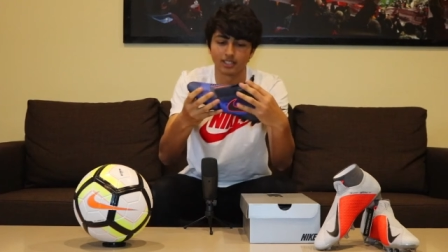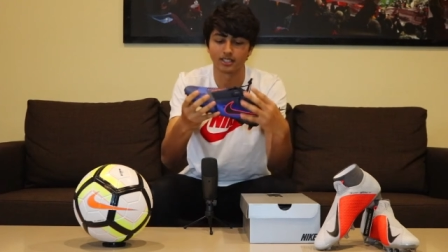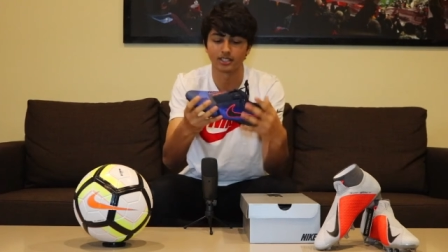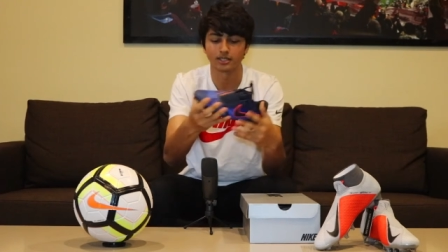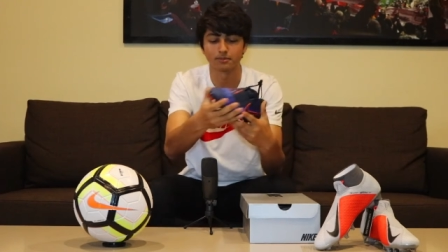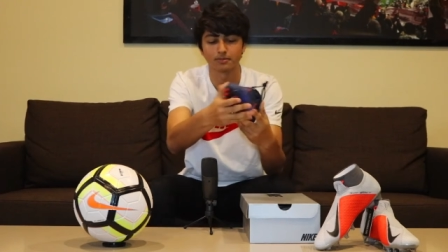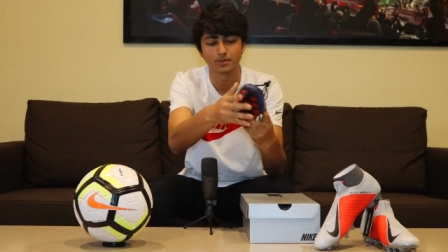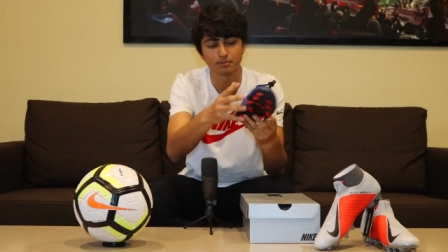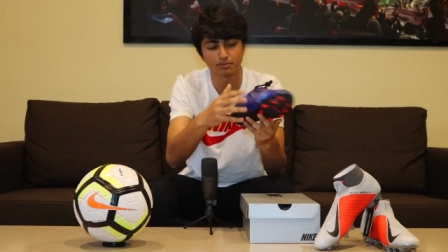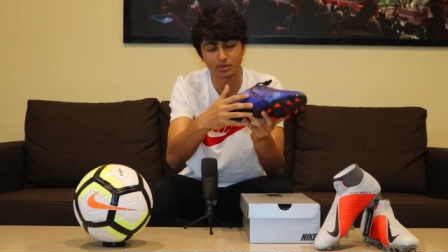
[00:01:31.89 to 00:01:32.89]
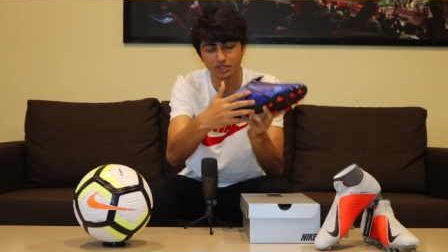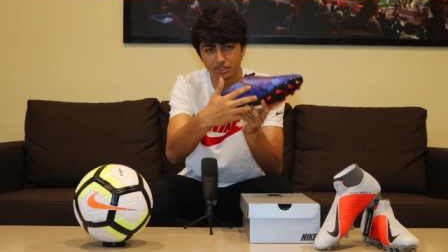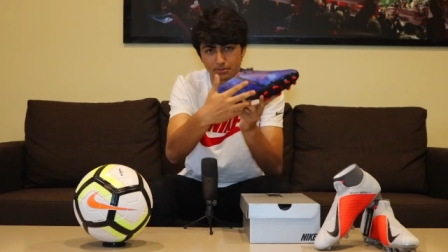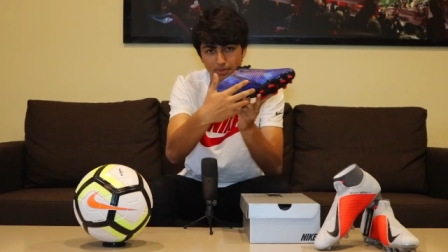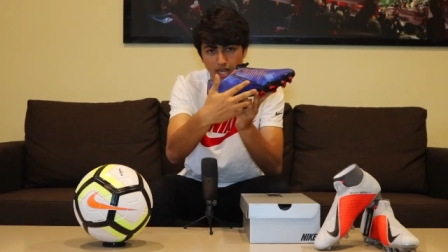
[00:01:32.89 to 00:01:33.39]
Um,
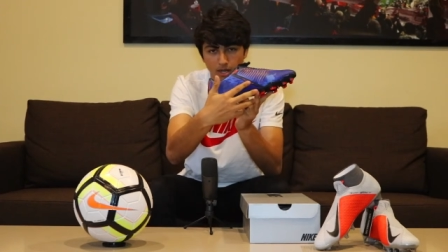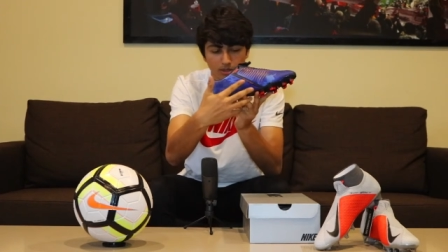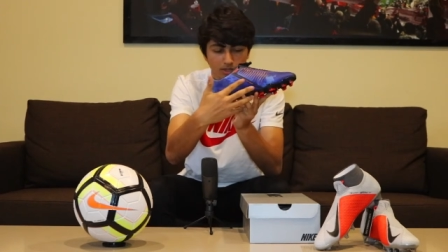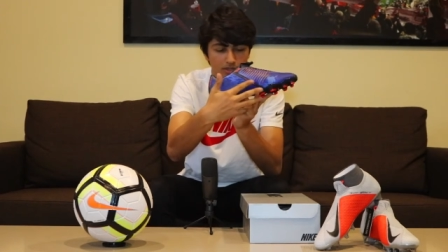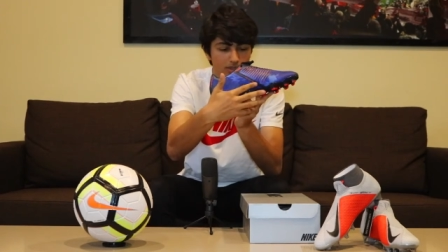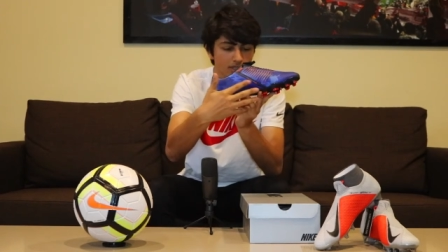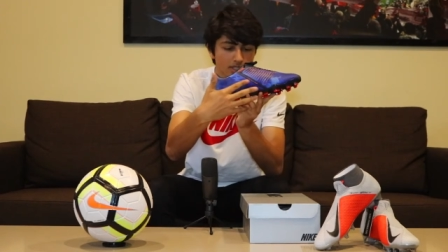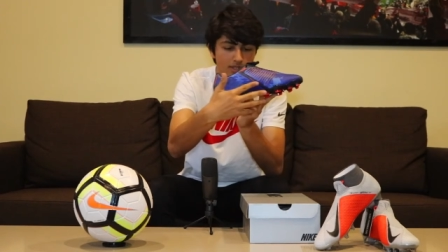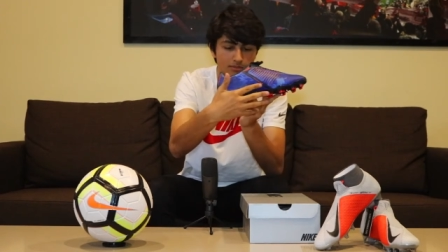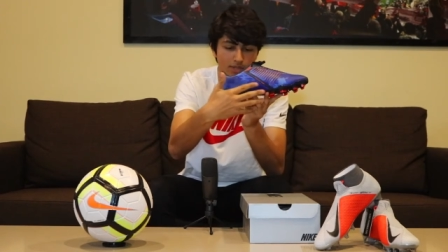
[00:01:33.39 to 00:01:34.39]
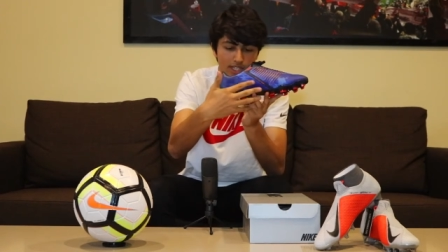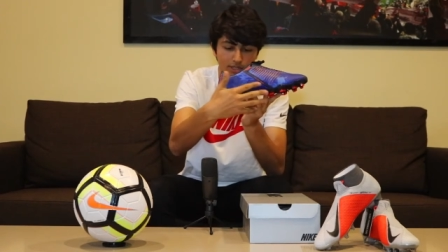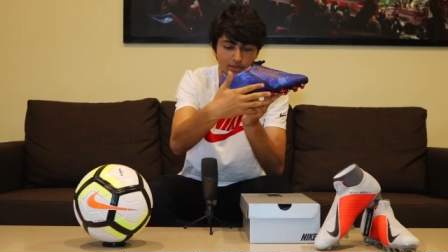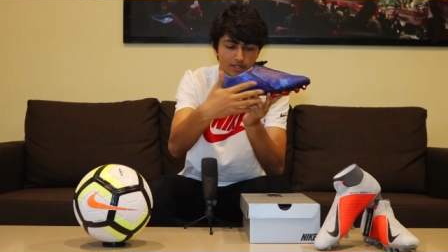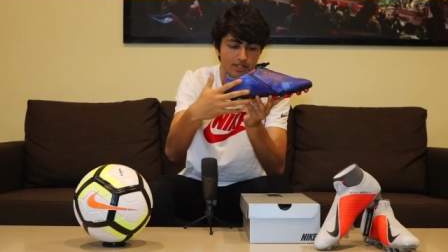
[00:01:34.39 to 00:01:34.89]
Precision Power
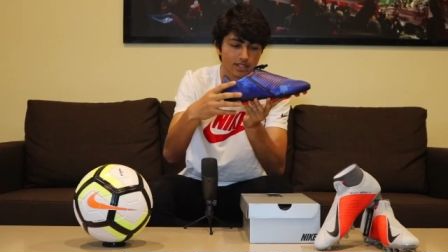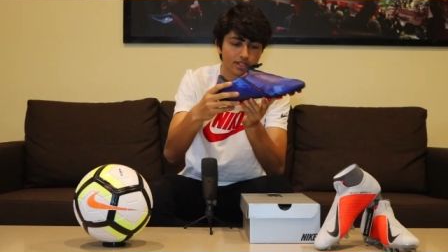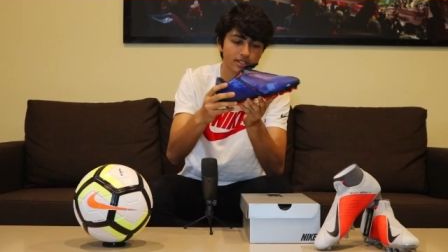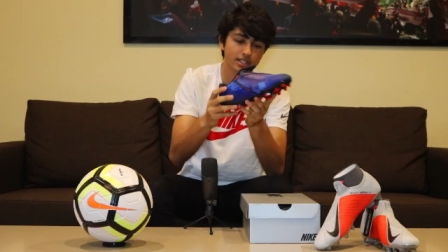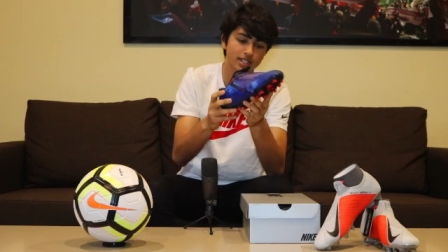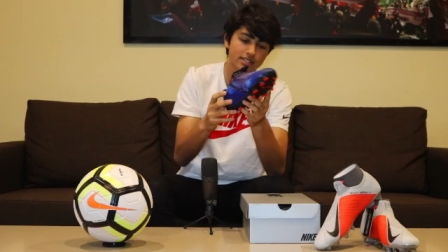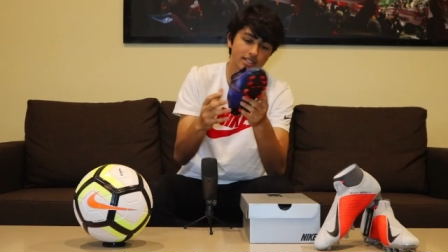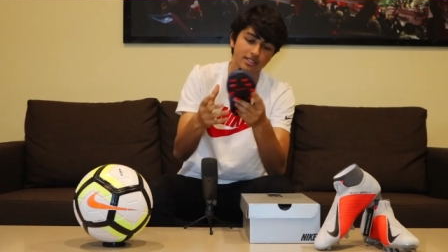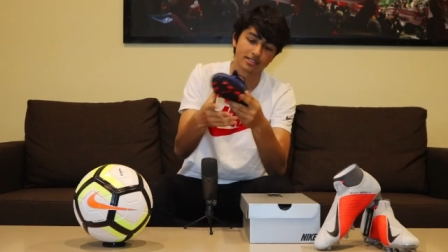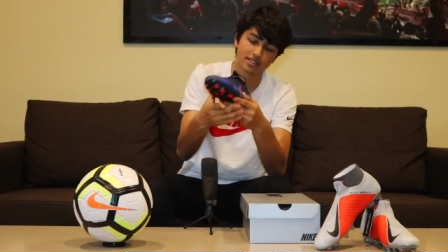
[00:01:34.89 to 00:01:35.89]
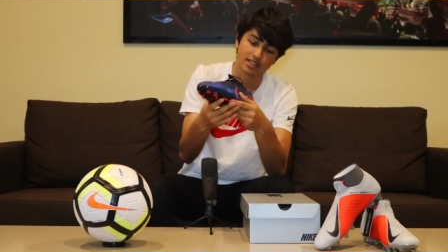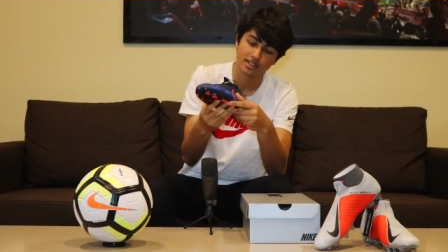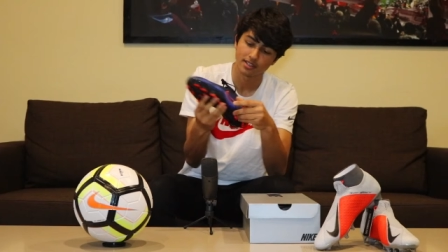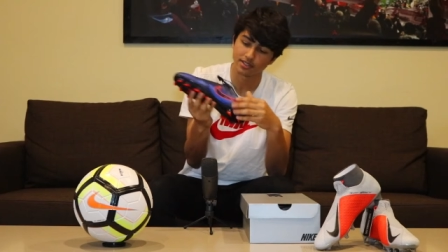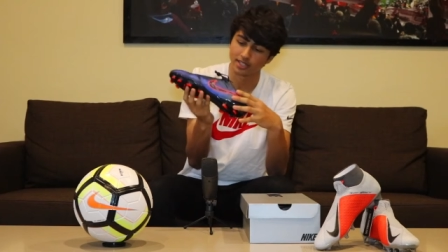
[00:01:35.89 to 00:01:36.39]
branding right there. And then
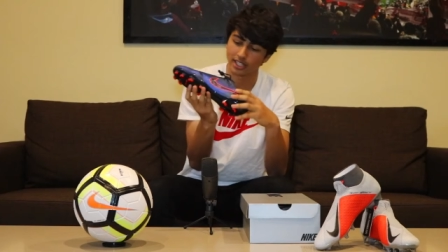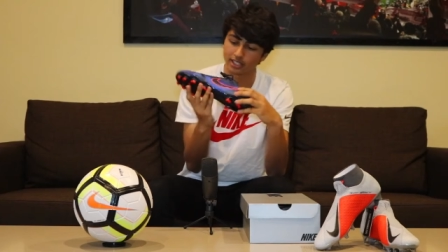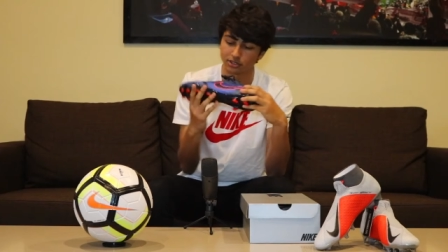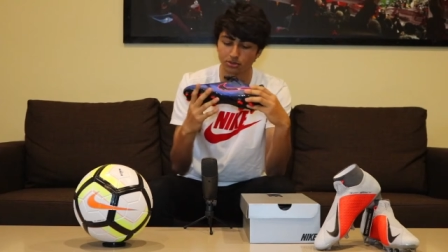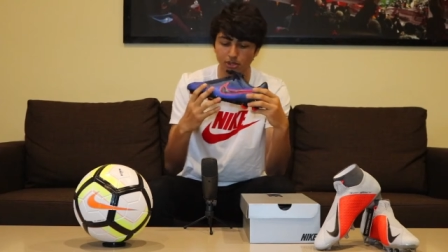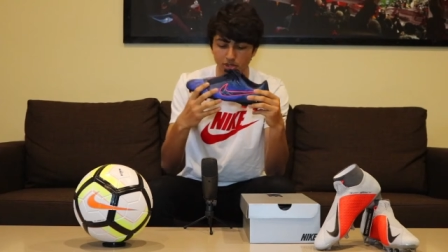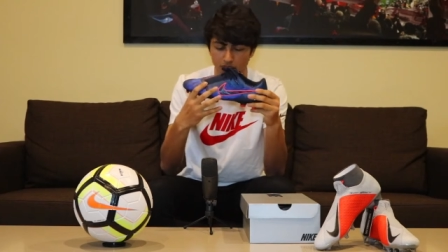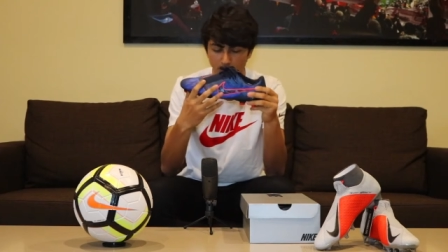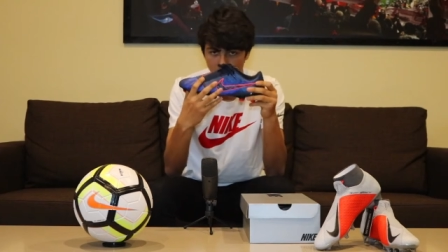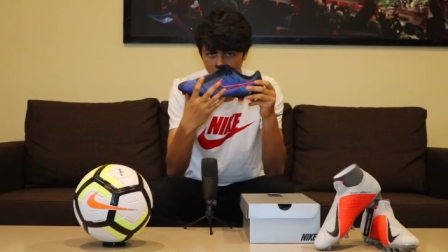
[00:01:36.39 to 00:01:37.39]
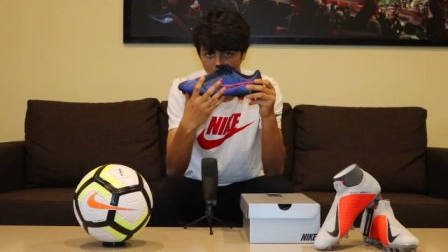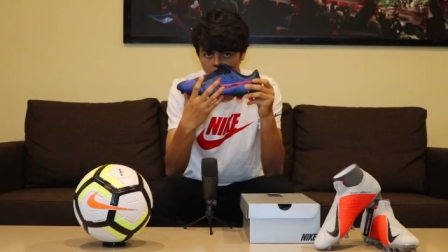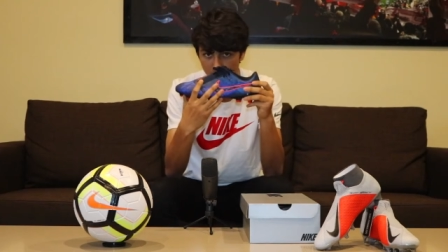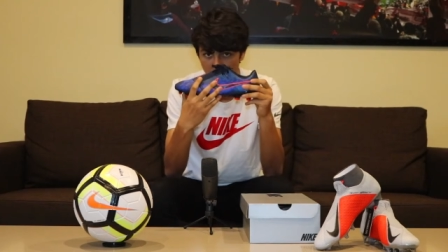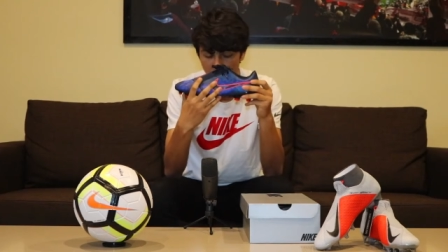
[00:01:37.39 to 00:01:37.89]
the Nike swoosh
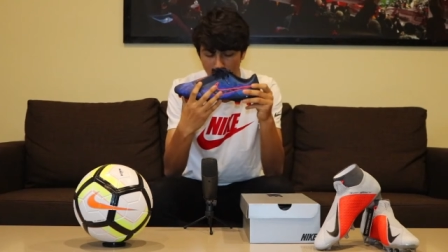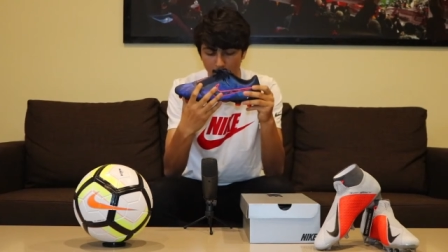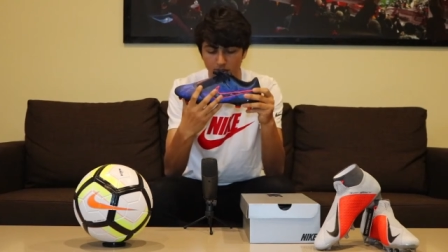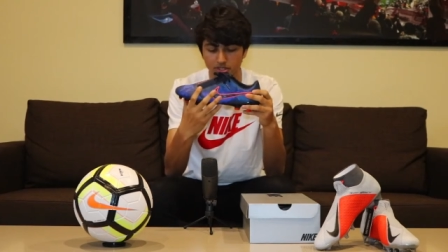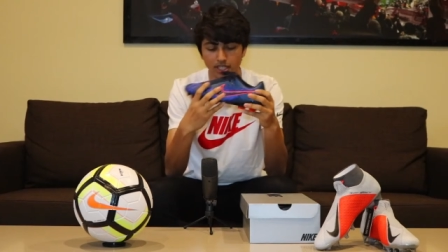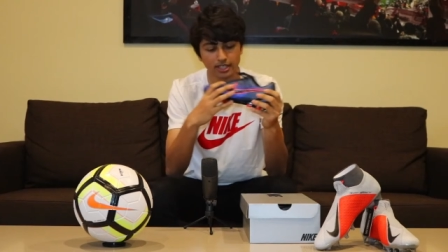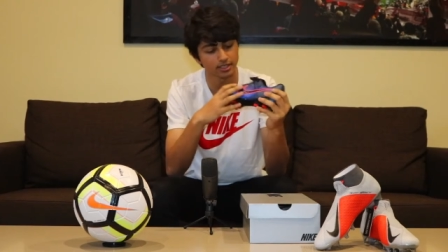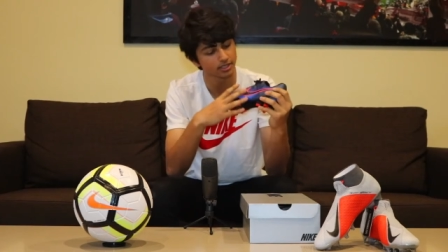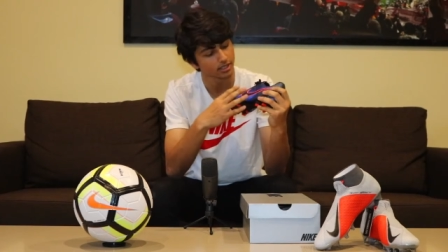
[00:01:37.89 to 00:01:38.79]
on the lateral side.